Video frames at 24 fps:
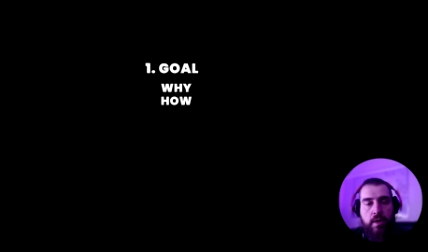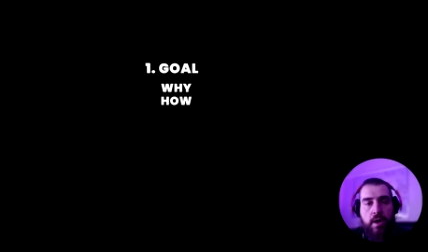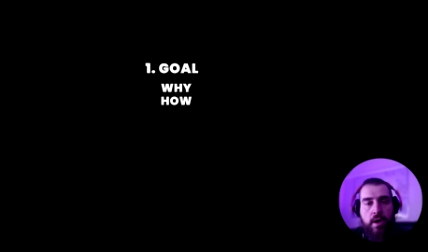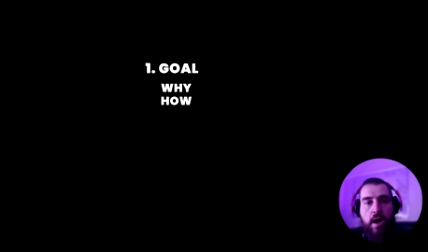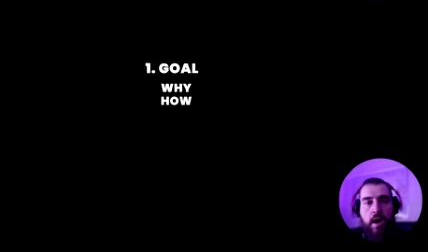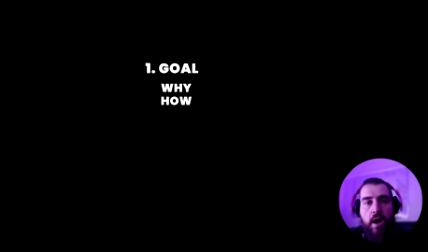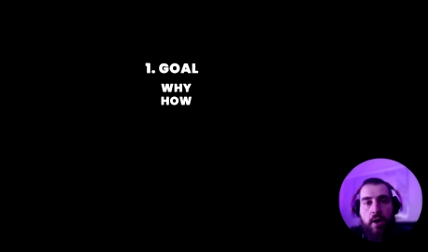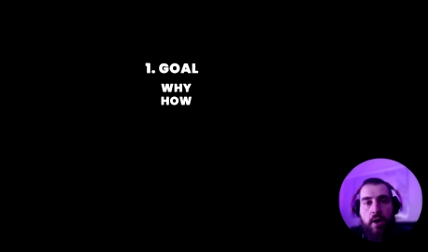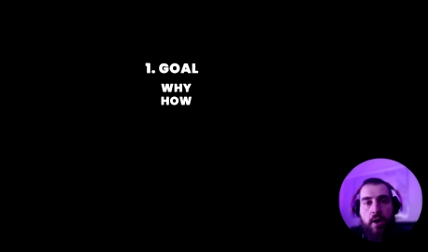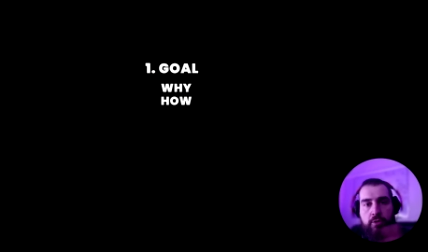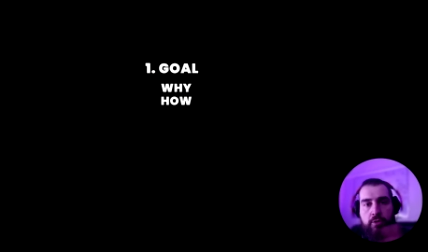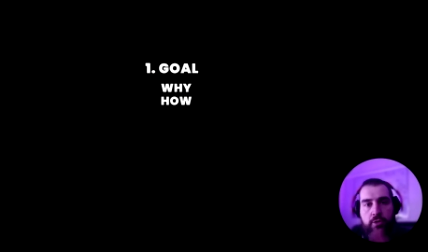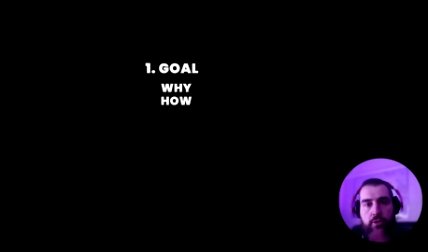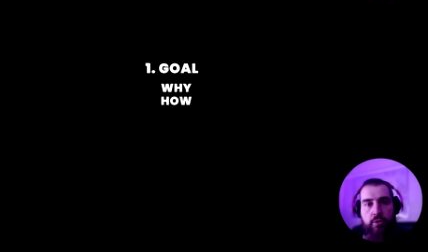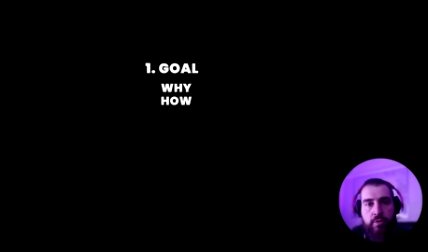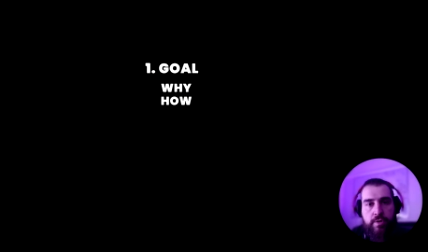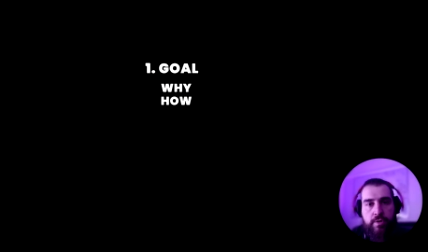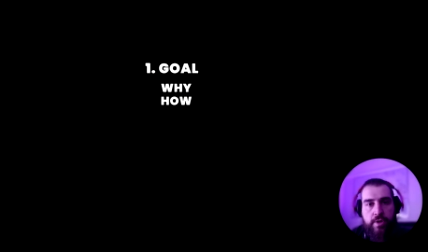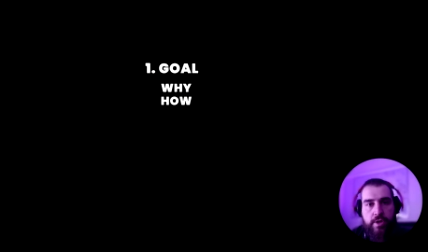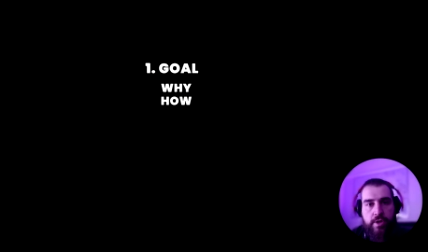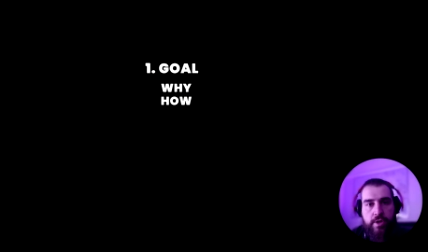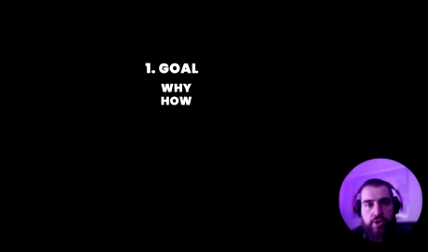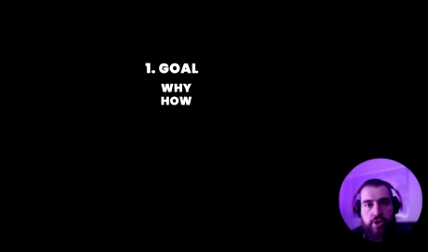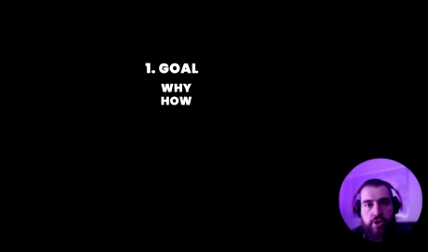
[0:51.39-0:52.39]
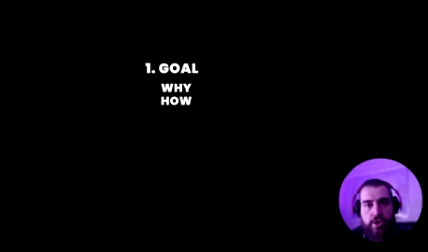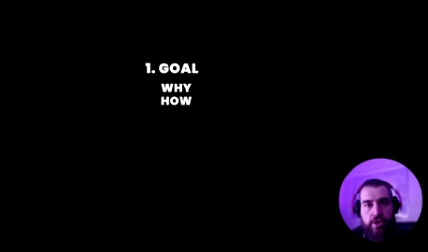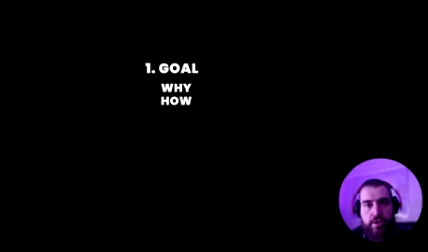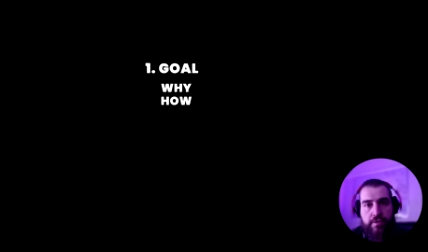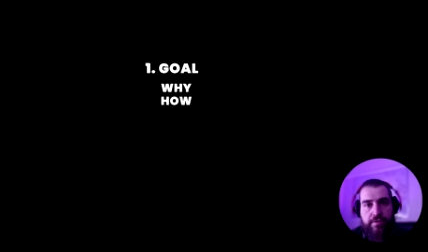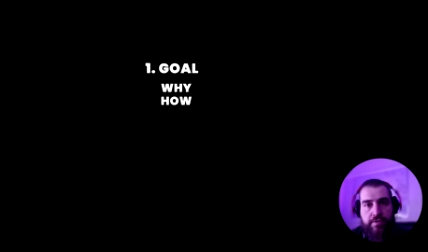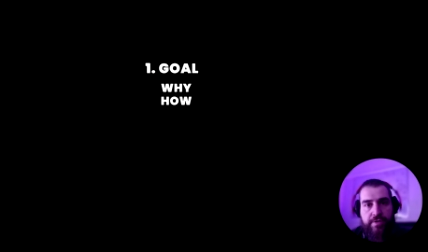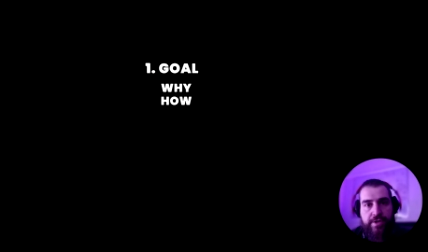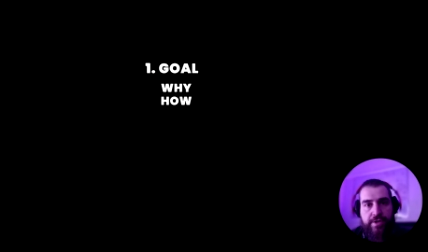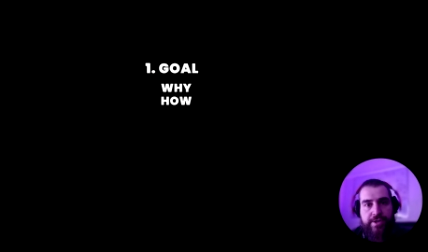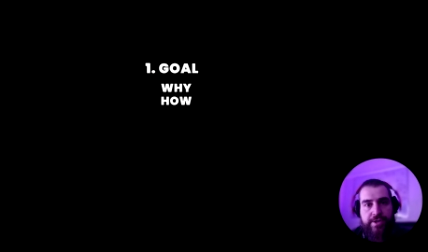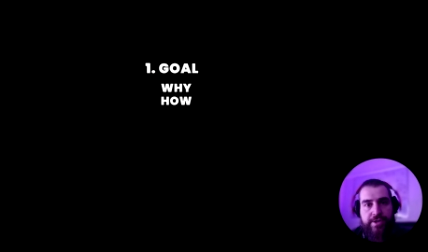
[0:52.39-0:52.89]
How are you gonna
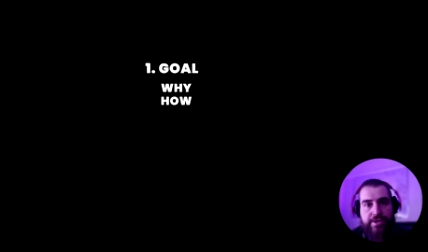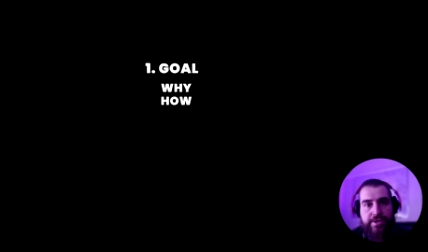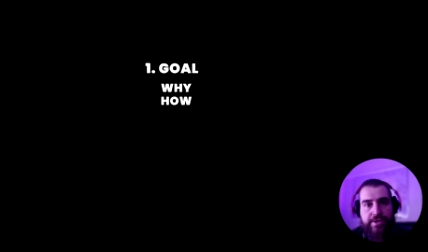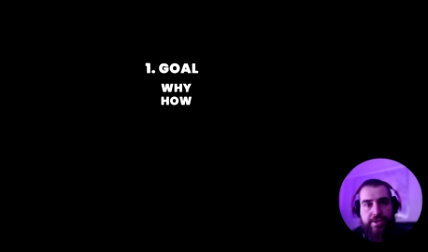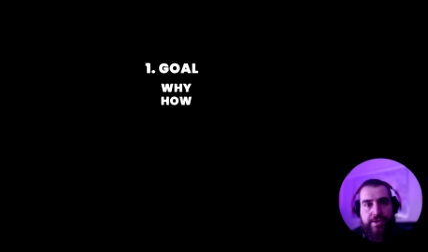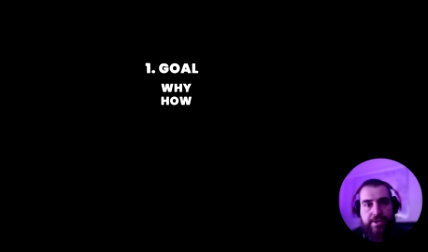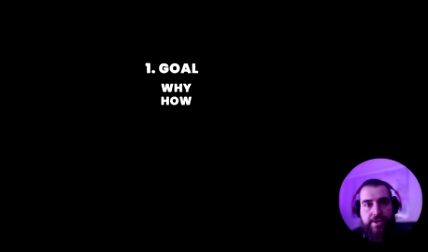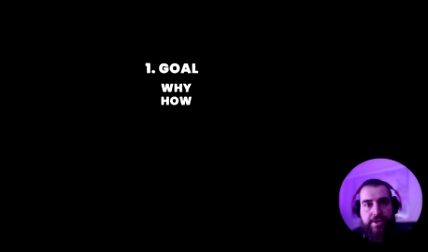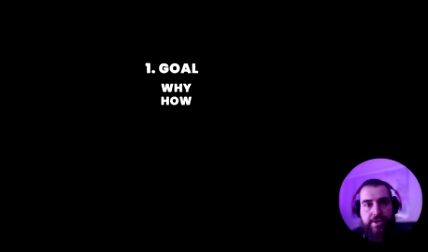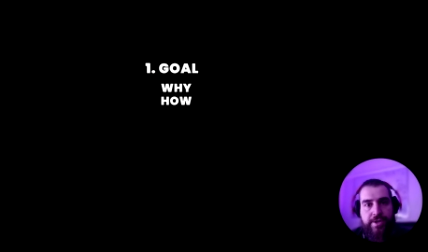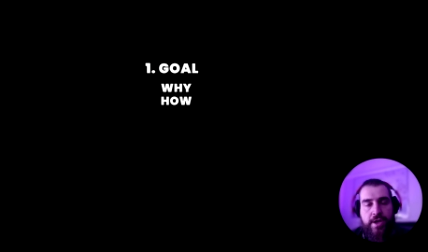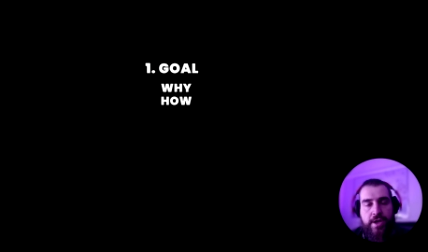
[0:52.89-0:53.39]
achieve this?